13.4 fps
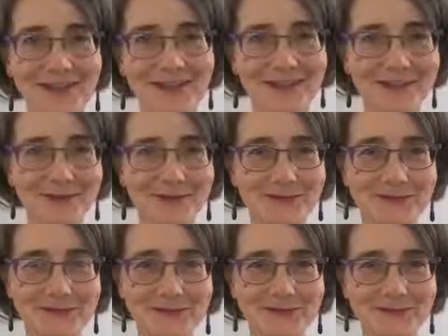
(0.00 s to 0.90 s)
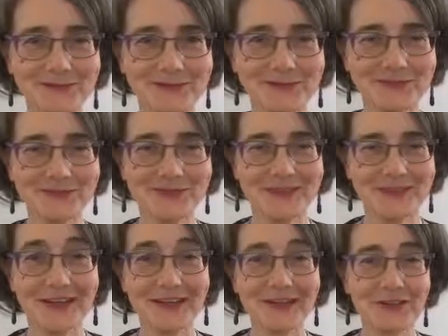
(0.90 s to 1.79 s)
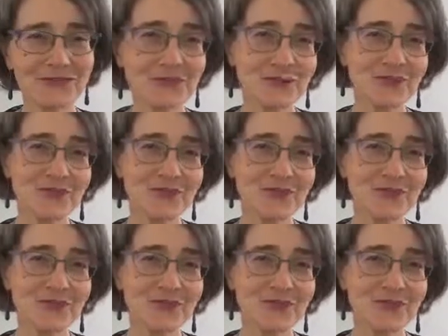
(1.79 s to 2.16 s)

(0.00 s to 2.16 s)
Welcome! So if you're